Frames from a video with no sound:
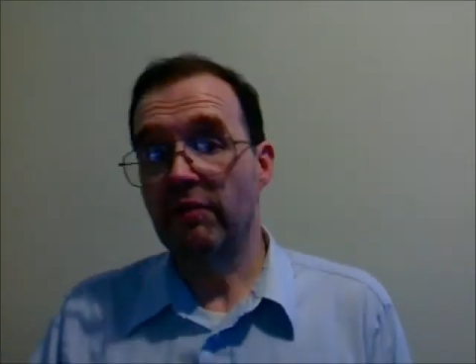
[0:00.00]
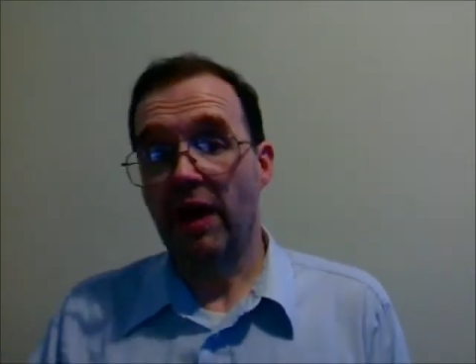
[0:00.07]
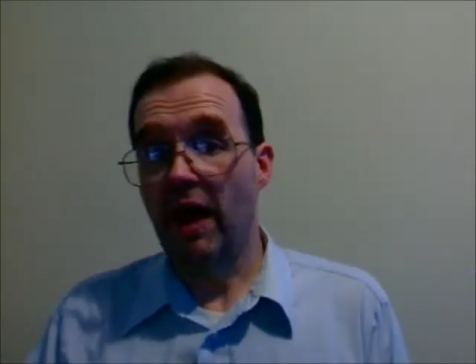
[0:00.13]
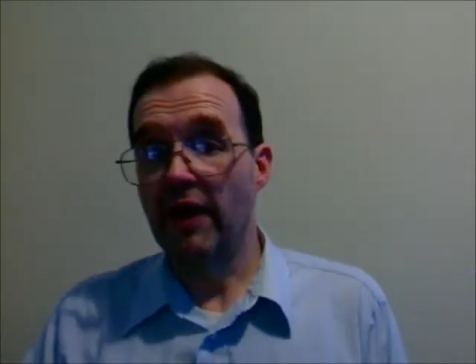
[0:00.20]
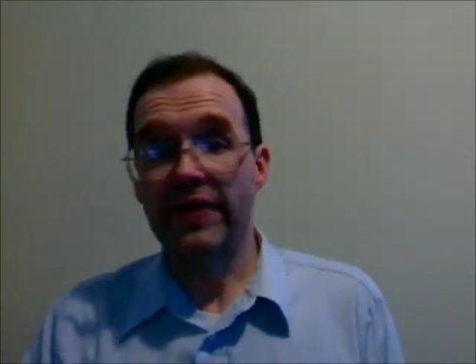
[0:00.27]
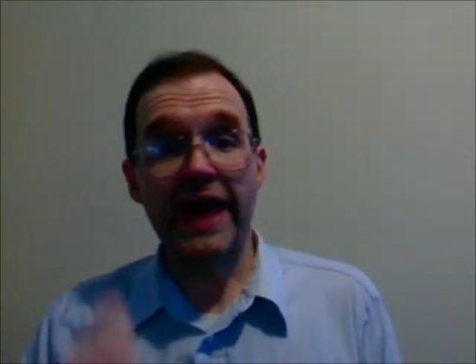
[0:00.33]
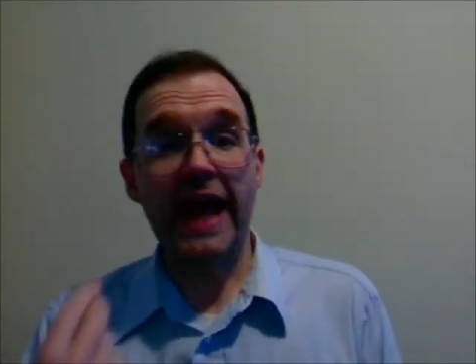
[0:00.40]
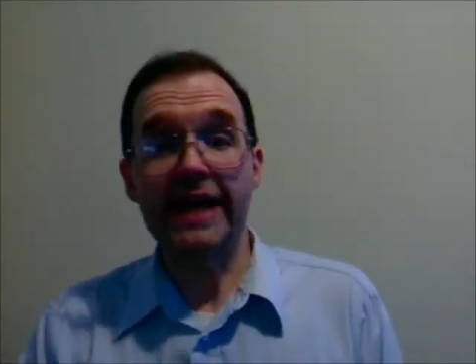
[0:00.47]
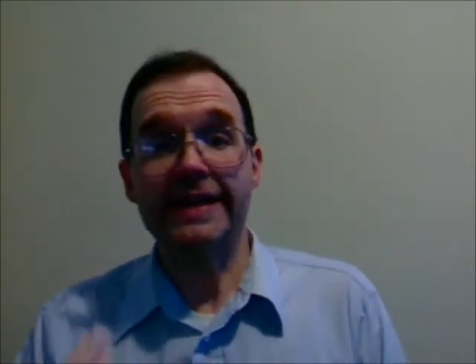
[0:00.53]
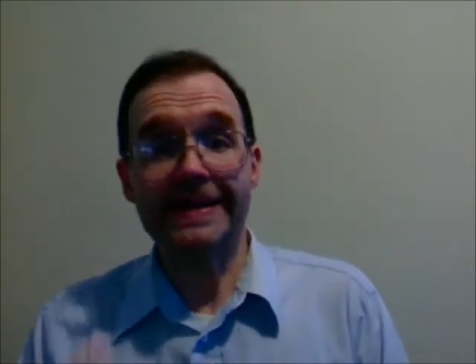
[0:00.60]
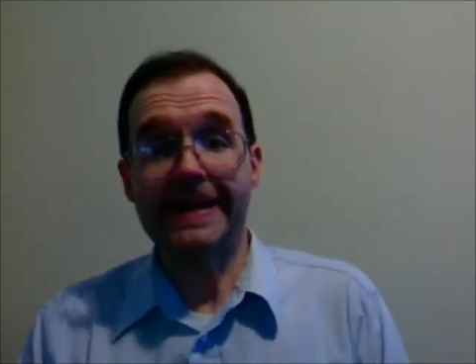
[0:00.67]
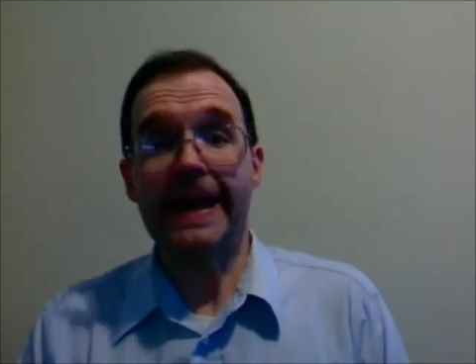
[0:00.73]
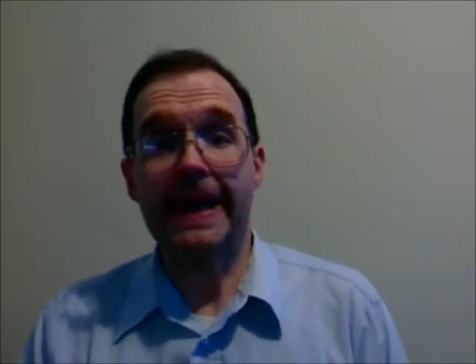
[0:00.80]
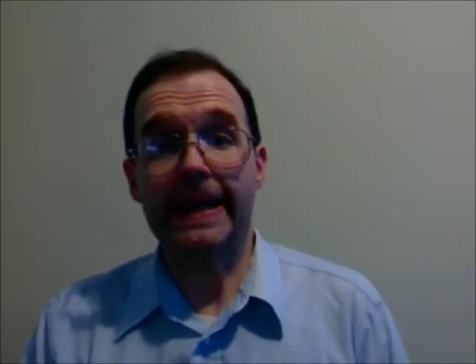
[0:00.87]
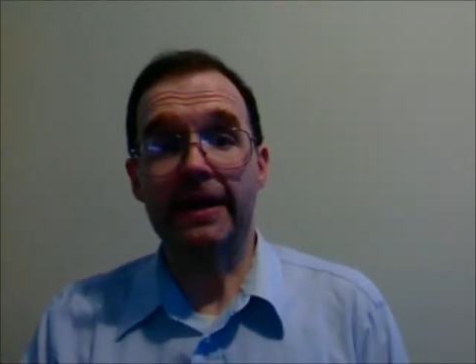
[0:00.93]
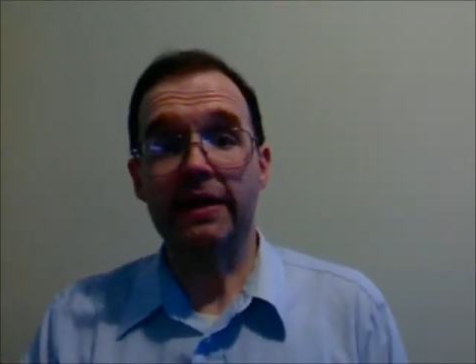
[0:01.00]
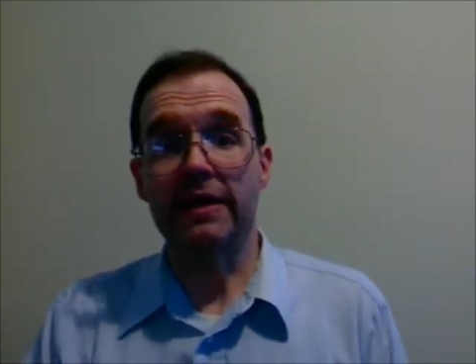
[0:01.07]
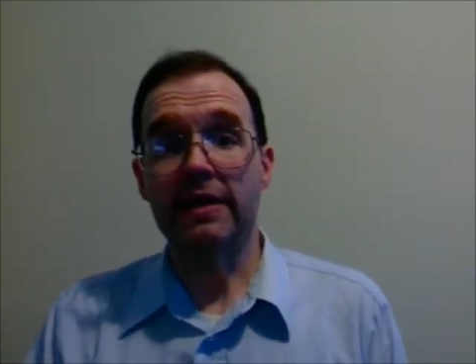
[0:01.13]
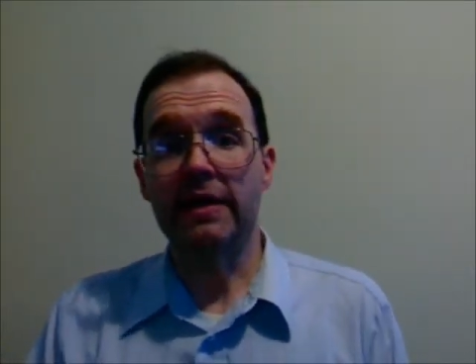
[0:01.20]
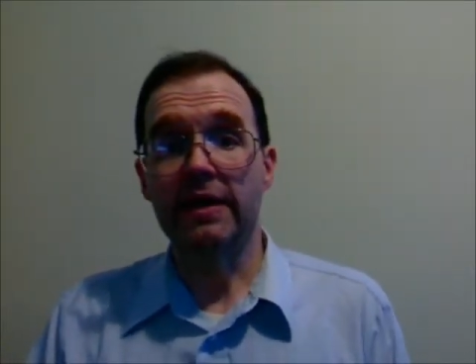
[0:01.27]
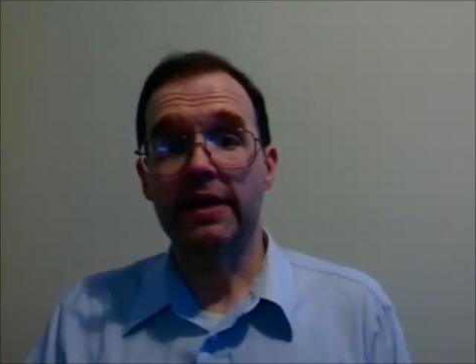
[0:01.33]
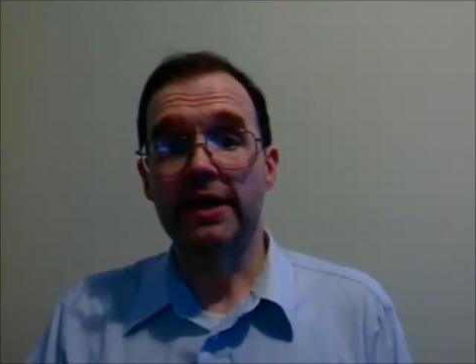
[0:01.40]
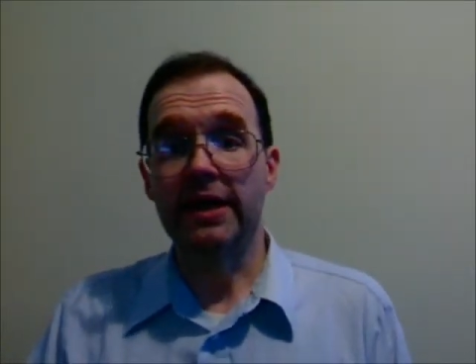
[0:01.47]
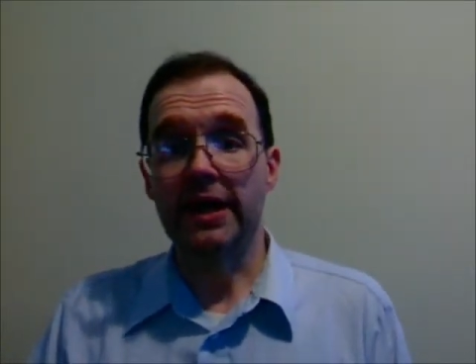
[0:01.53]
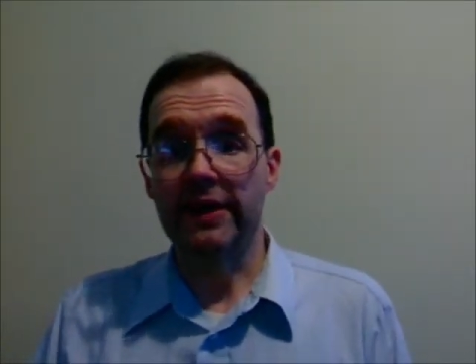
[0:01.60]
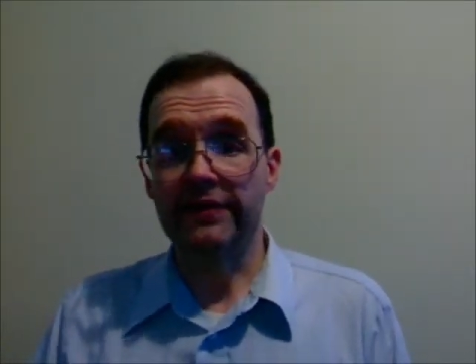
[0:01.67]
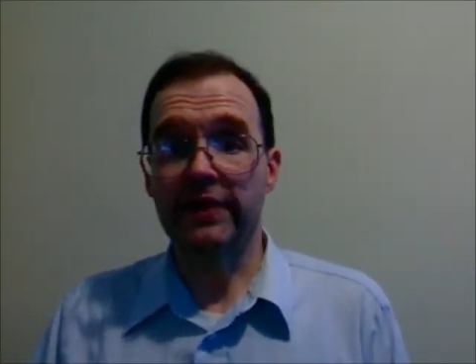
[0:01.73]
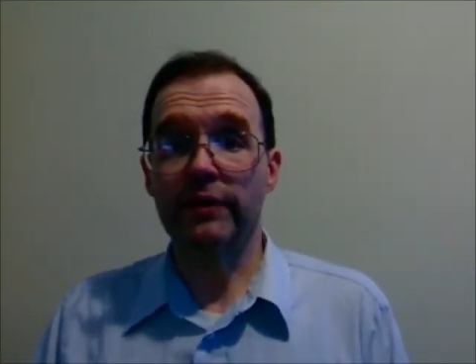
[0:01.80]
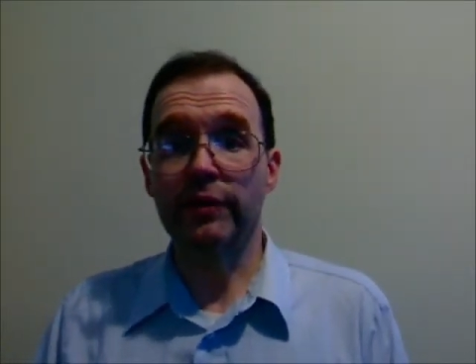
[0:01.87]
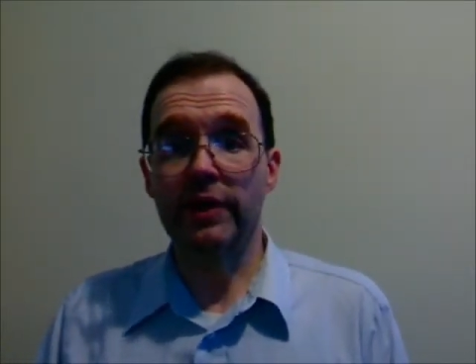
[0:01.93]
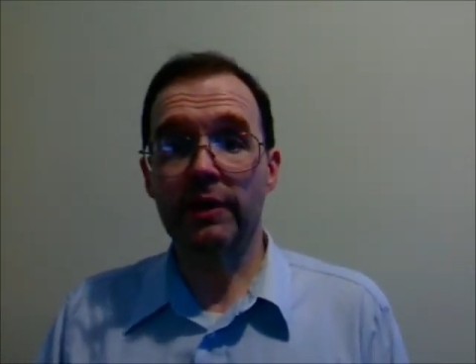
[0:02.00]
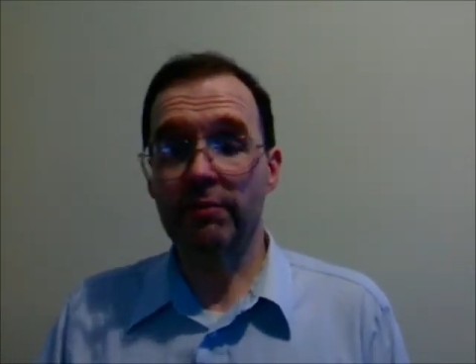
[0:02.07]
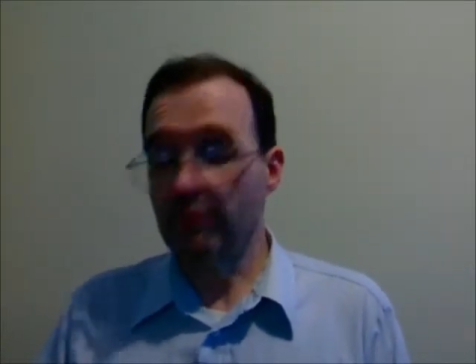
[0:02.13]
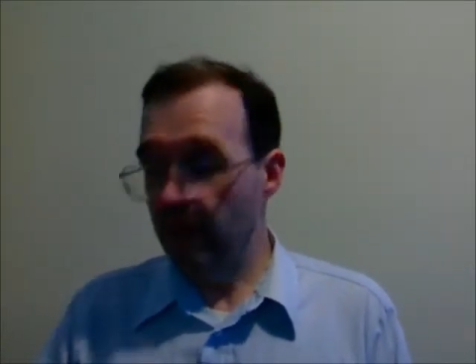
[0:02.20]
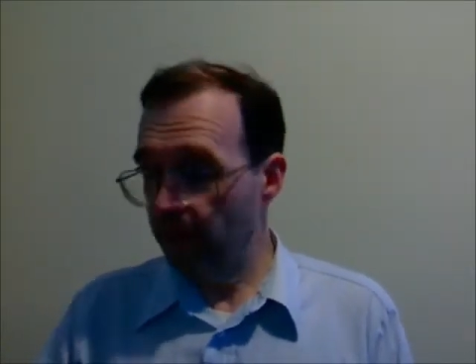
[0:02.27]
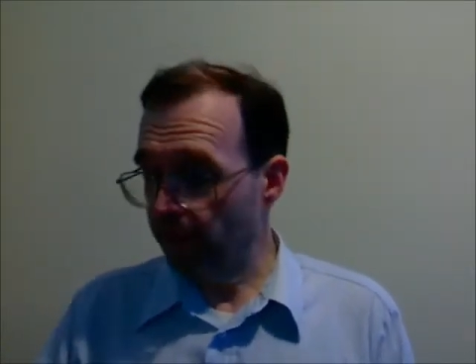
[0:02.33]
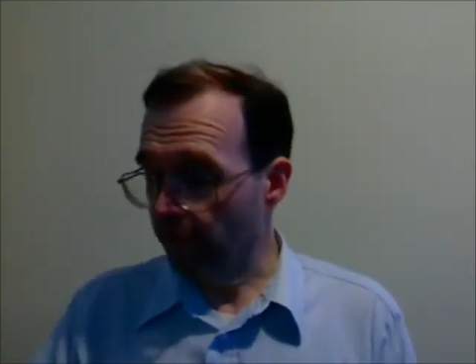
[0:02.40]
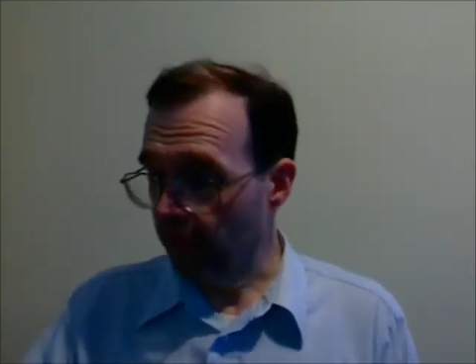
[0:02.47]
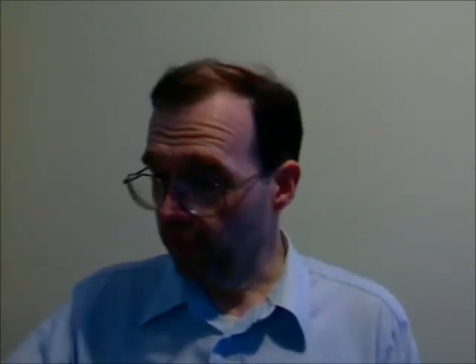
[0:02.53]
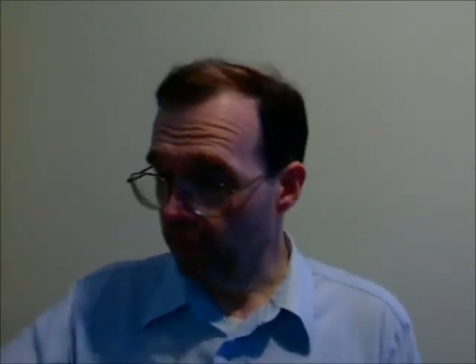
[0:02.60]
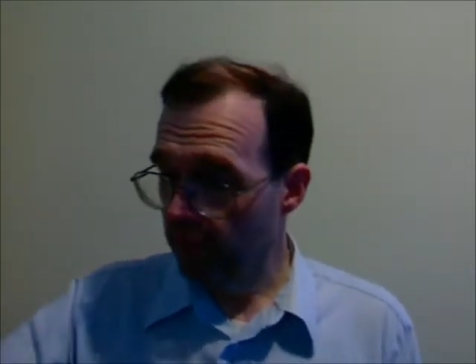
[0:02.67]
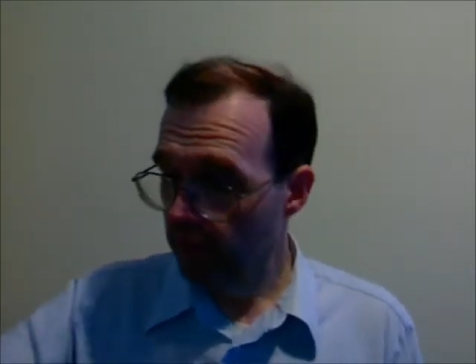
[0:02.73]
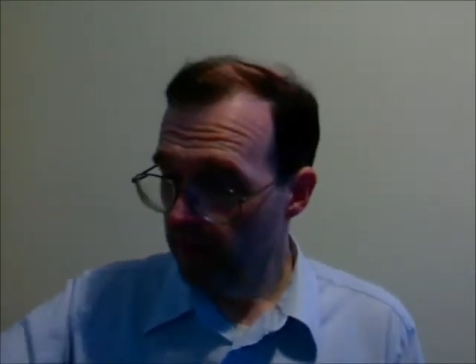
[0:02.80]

On that day, if the Grim Reaper